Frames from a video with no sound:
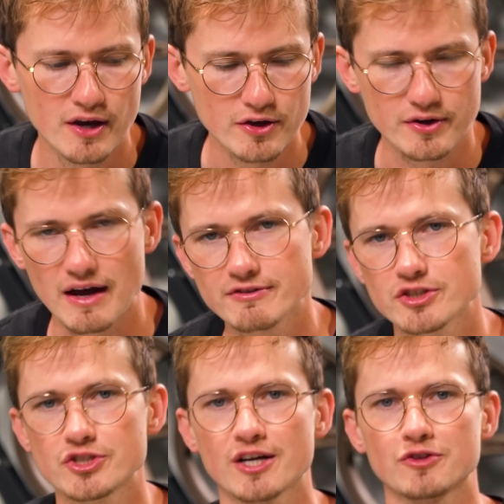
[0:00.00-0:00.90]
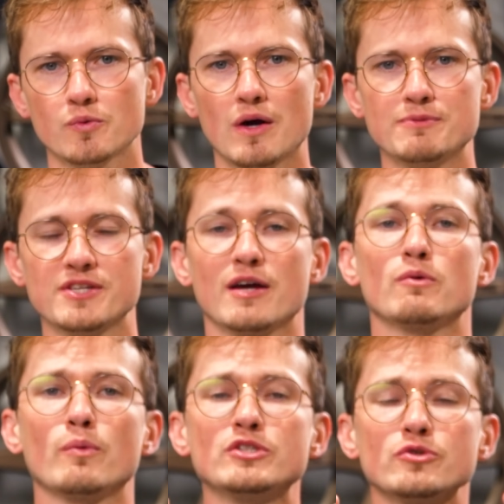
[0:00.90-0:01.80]
you can obviously check out the website
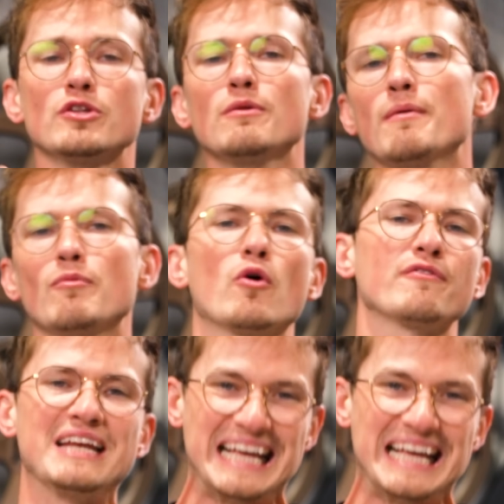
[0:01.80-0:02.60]
where we do a little bit more of an